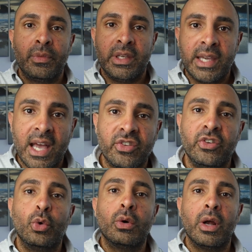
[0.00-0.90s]
Yes,
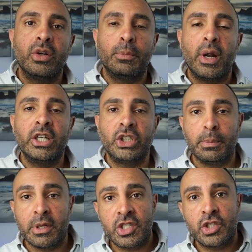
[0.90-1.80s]
you're under pressure,
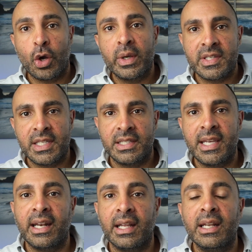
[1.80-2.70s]
but so is the
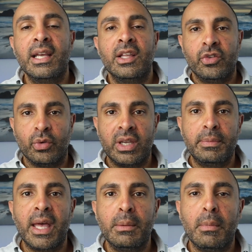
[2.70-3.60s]
tenant. So keep
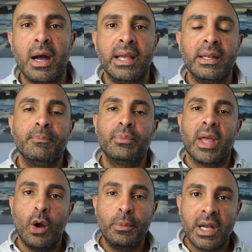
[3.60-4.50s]
that in mind.
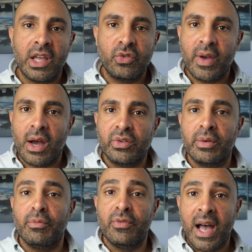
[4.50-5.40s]
I hope you guys found
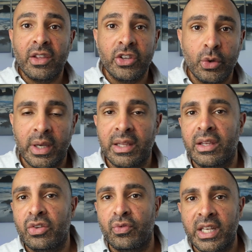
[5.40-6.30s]
some value in
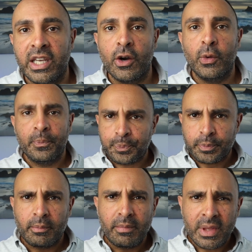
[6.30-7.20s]
this video.
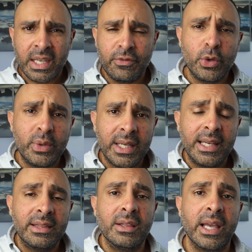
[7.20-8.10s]
If you did,
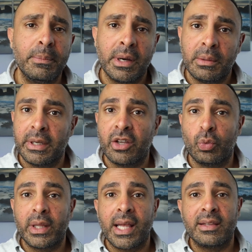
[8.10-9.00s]
hit the like button, because
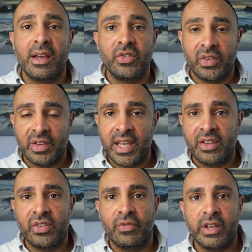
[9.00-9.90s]
what that does is it
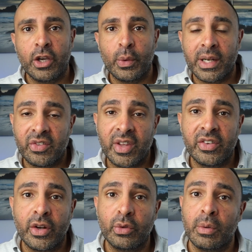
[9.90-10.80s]
takes the video and it sends
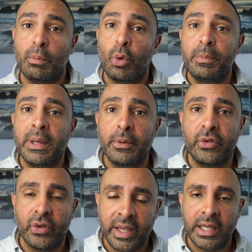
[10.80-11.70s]
it out to more people
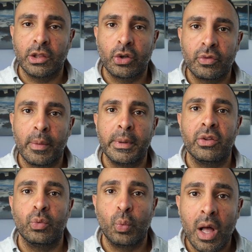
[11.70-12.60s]
so they can learn from it
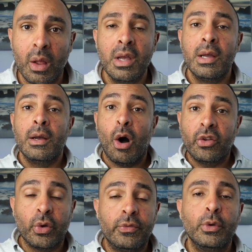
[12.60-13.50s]
as well.
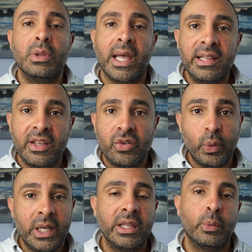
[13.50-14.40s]
Also, if you like this
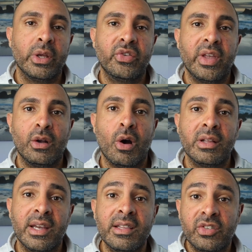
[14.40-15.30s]
weekly real estate
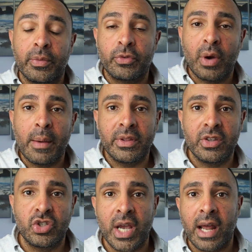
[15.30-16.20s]
content, subscribe to
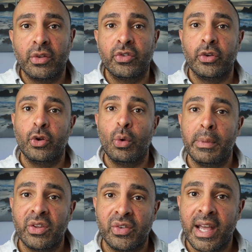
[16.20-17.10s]
this channel so you don't
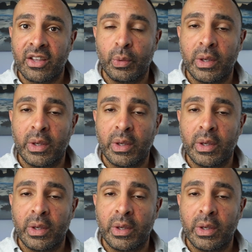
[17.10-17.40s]
miss next